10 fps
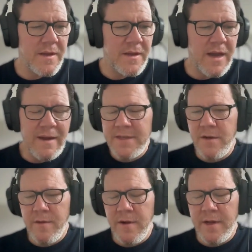I've seen
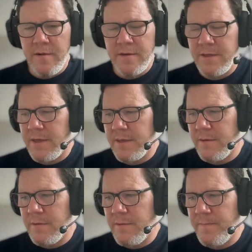other leaders not
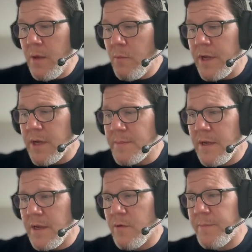do. When it comes
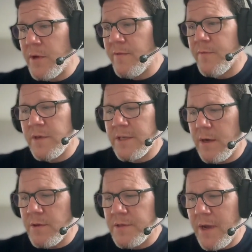in crypto, of course, I
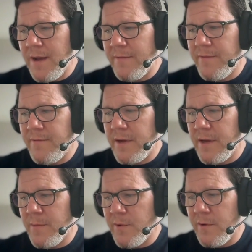also have a
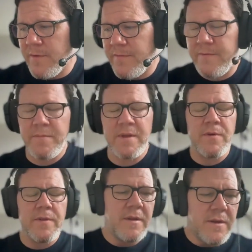number of
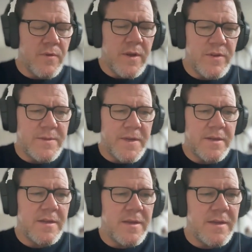people that I really
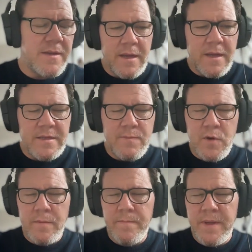respect. It's
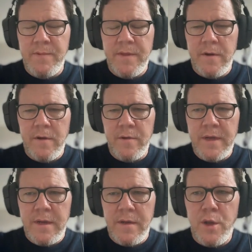more people that are
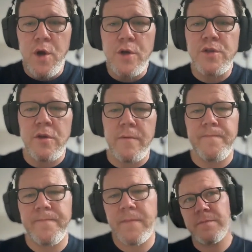looking long-term
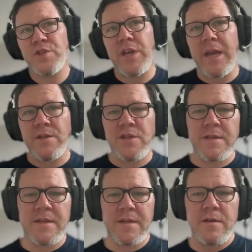change
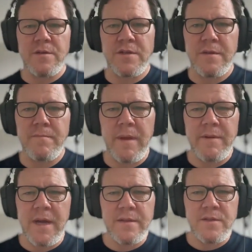in technology, maybe
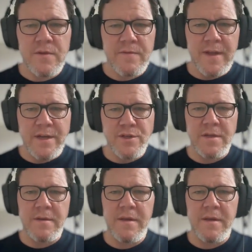not so flashy,